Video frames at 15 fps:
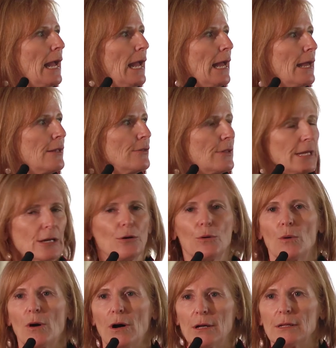and they
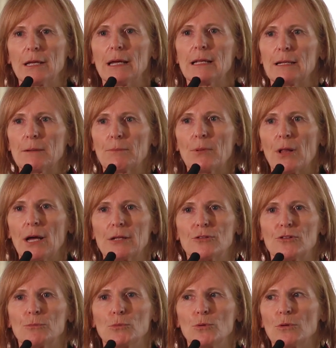go on and are
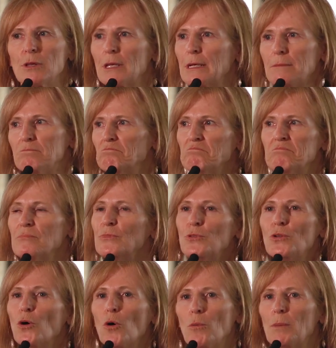applied smoothly.
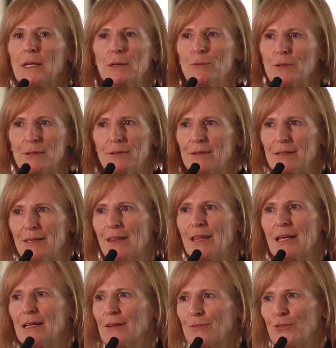Nobody would
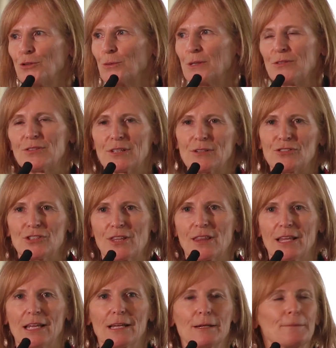think of doing such a
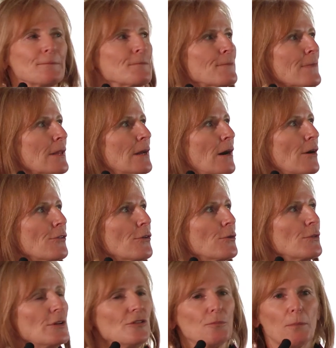thing.
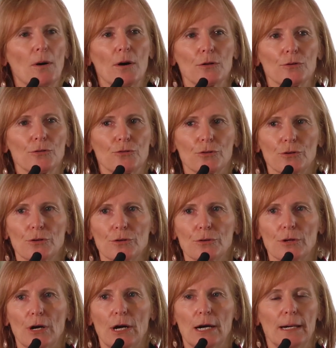Although these bottles
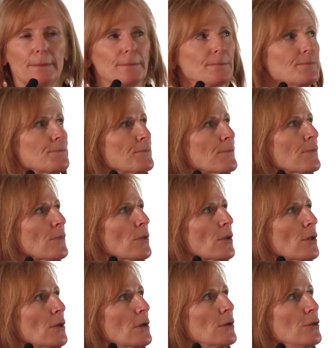are
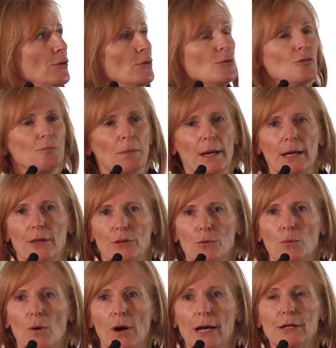used by
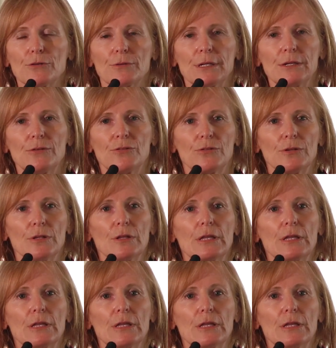other wineries,